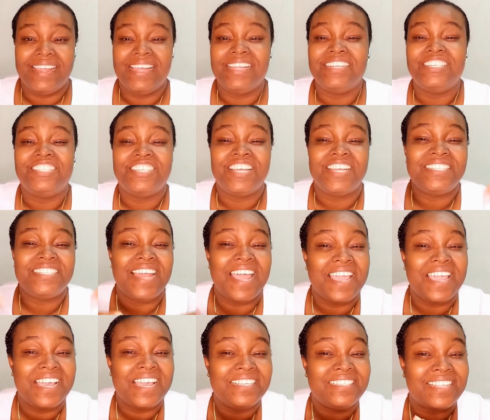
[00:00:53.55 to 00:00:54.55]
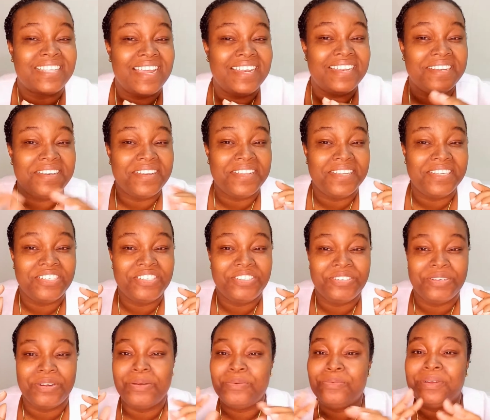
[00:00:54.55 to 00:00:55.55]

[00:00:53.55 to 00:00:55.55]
And just like I said in the intro,